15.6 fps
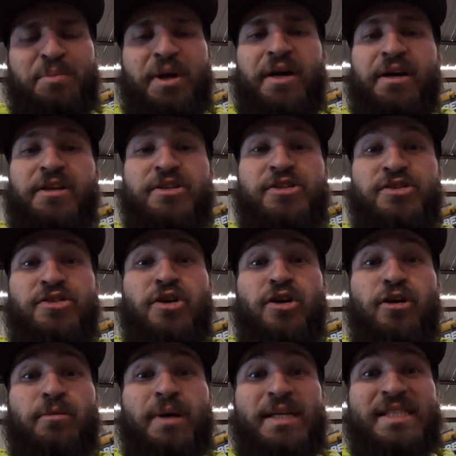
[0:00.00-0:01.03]
but in a
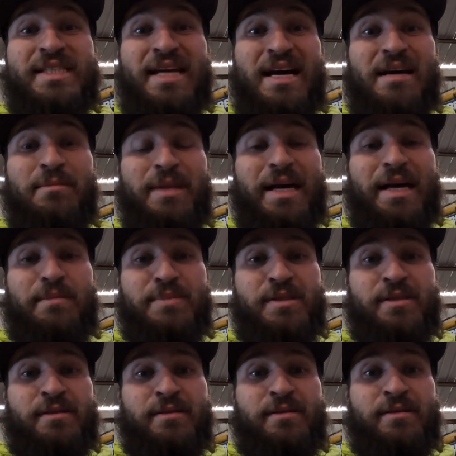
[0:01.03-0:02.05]
struggle bus time lapse?
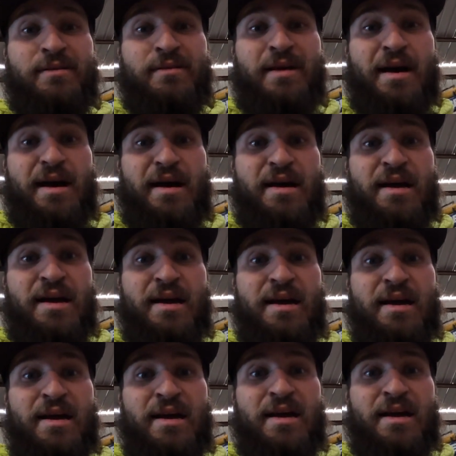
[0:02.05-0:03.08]
Huh?
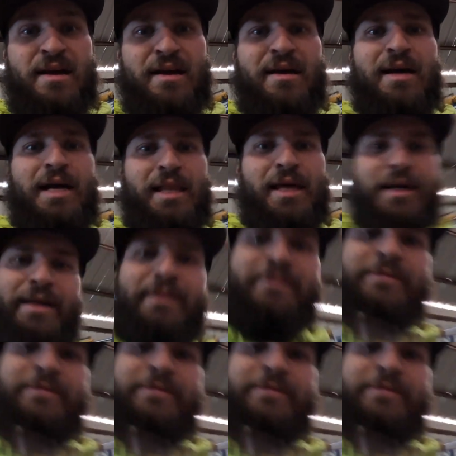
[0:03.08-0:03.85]
I like it.